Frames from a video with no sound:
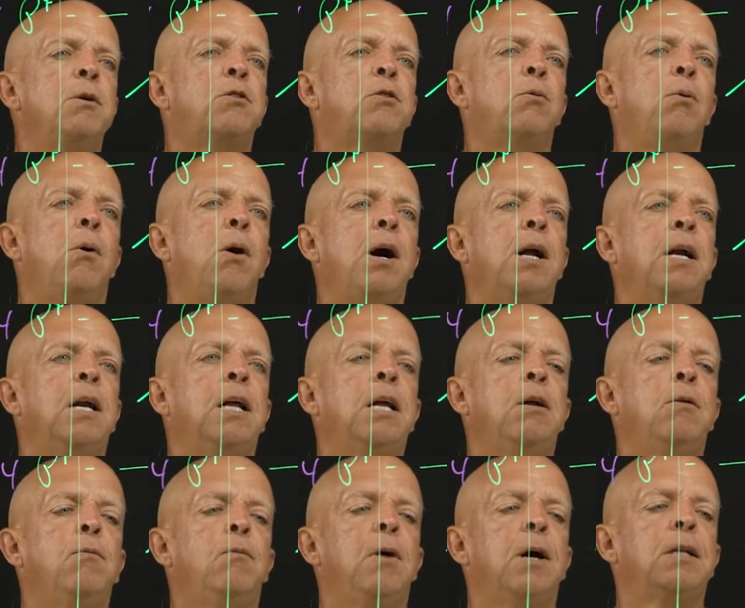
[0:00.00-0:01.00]

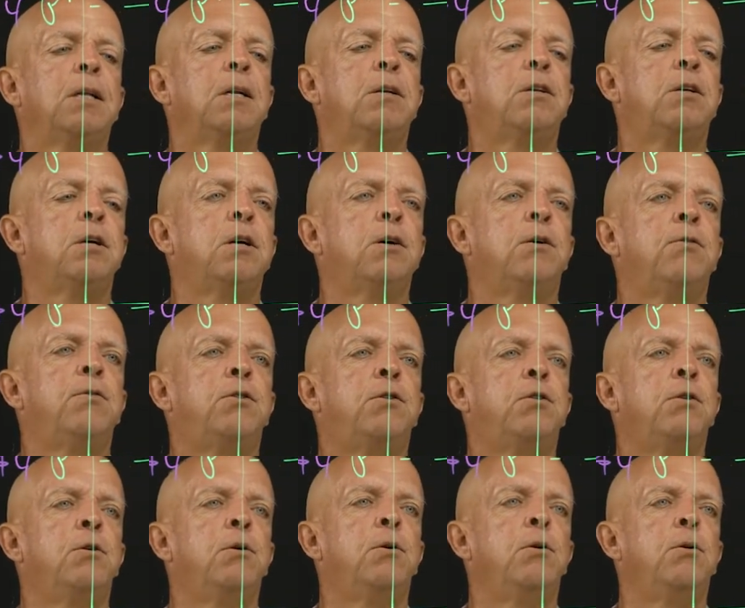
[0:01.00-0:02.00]
quantity relative
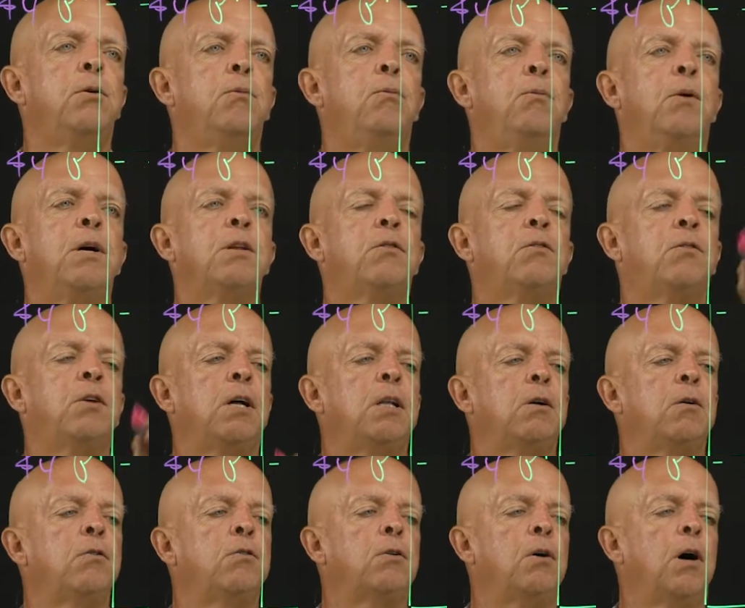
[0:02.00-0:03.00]
to what
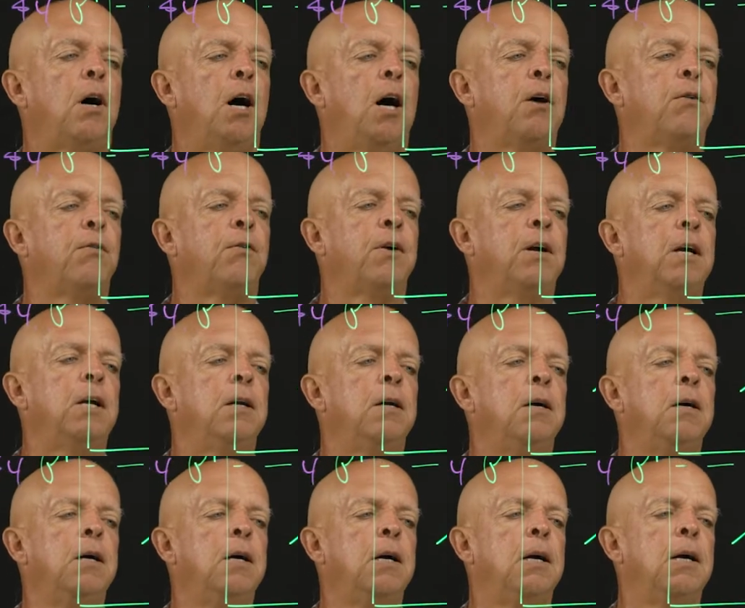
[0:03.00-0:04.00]
sellers are offering.
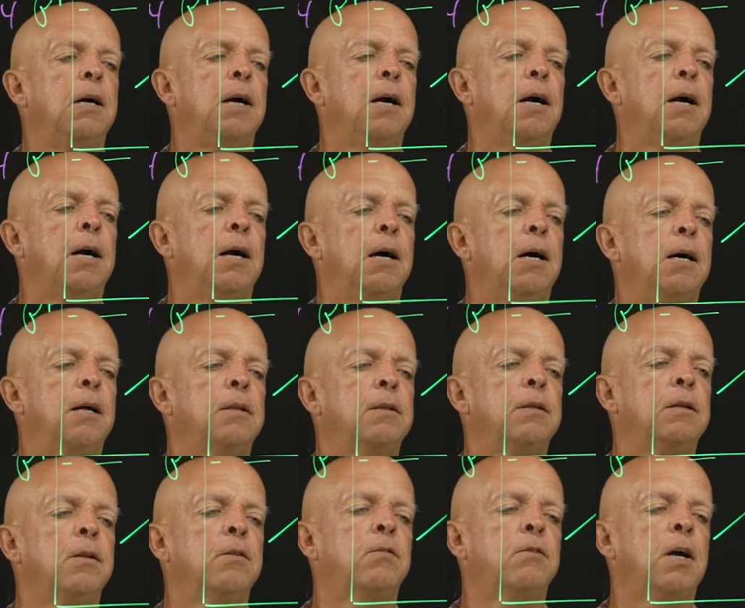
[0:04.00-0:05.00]
And
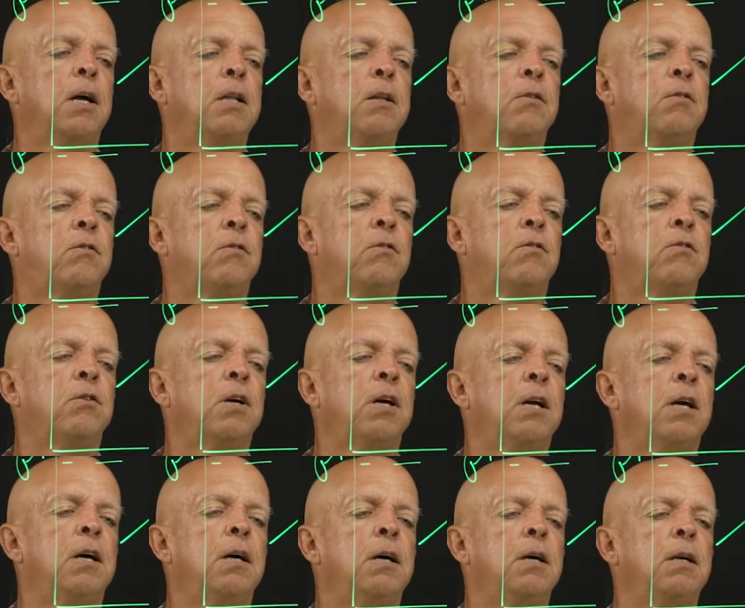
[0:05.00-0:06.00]
let's say this is
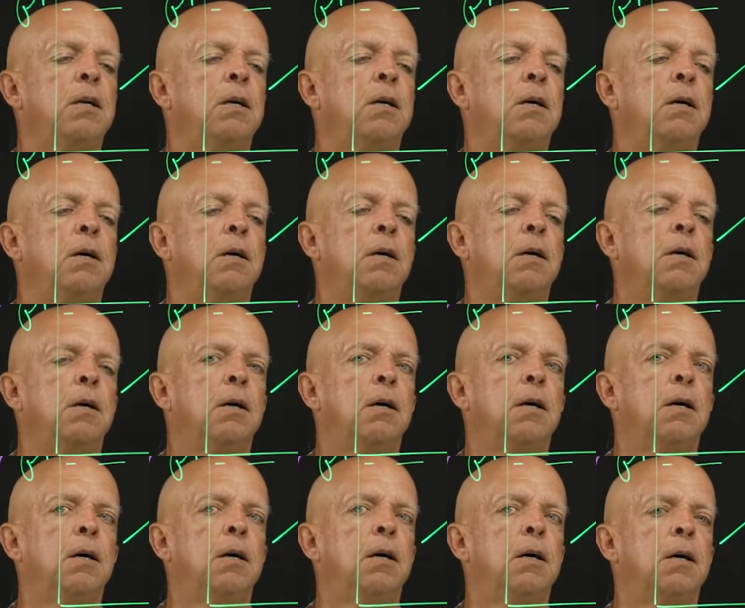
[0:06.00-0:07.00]
10
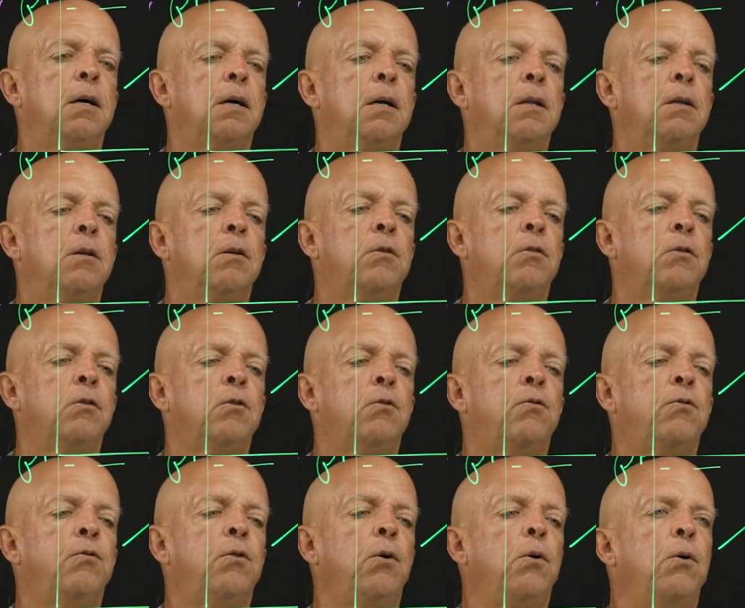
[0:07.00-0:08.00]
and this is
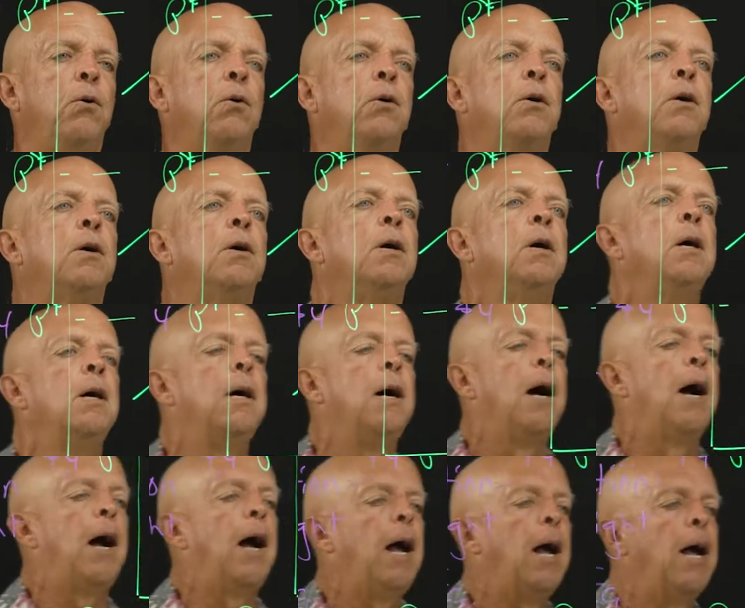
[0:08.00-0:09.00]
4,
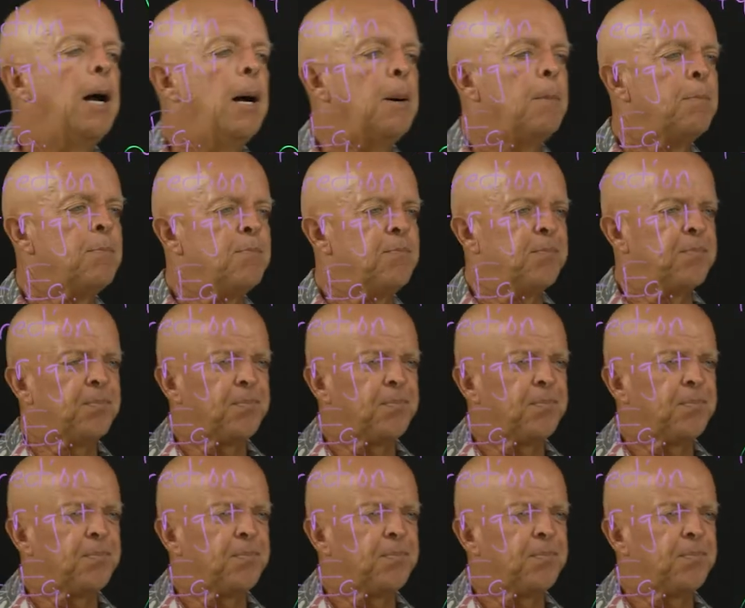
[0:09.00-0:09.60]
and